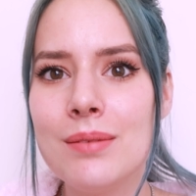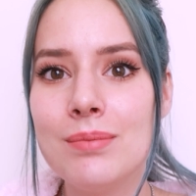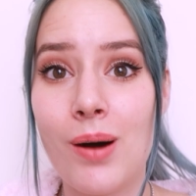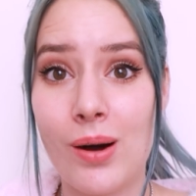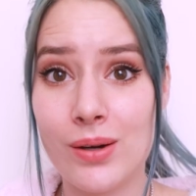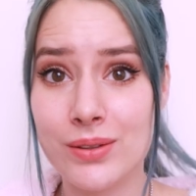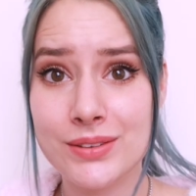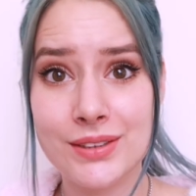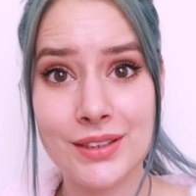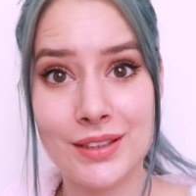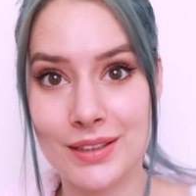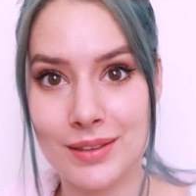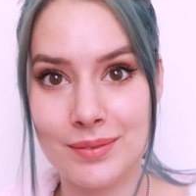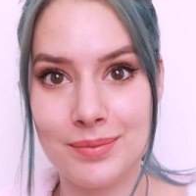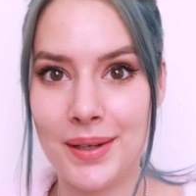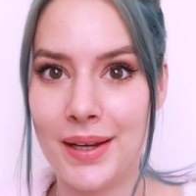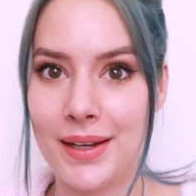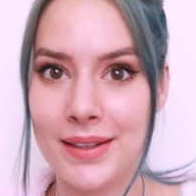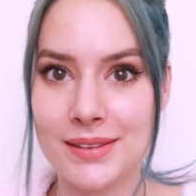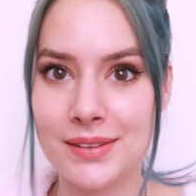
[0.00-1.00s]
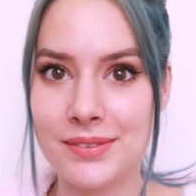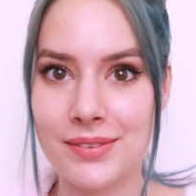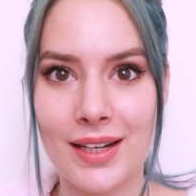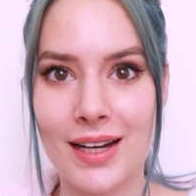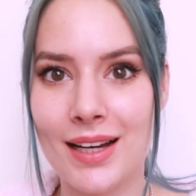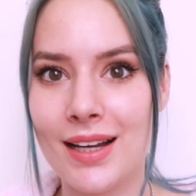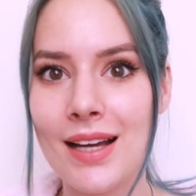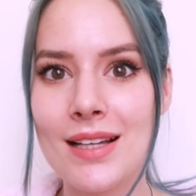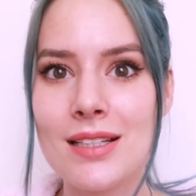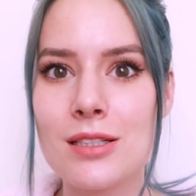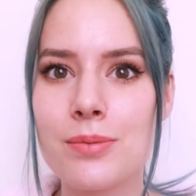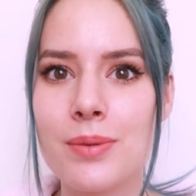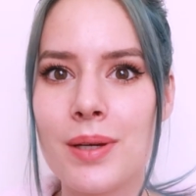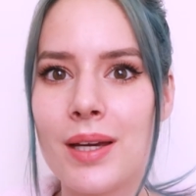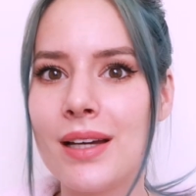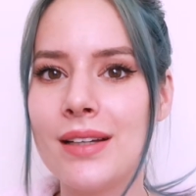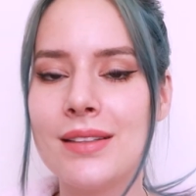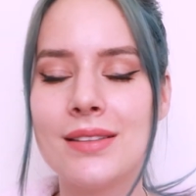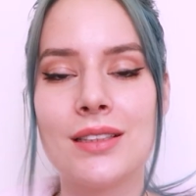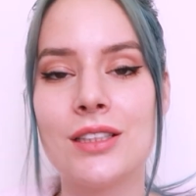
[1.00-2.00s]
ballsier because of it, I guess,
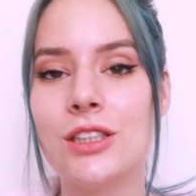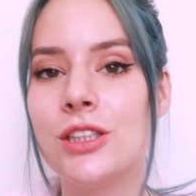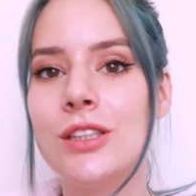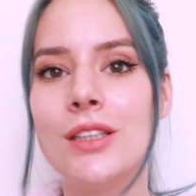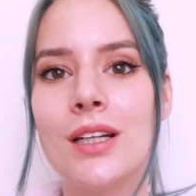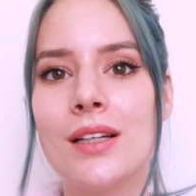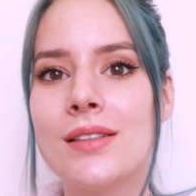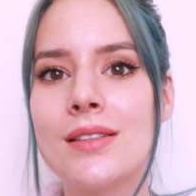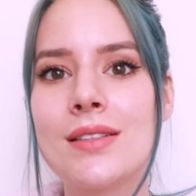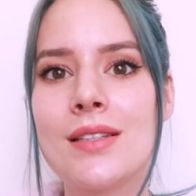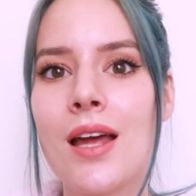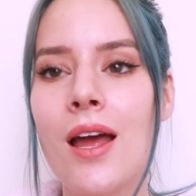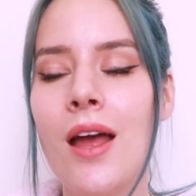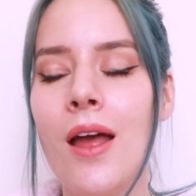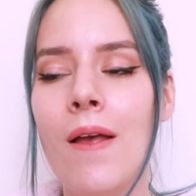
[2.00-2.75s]
because it's just,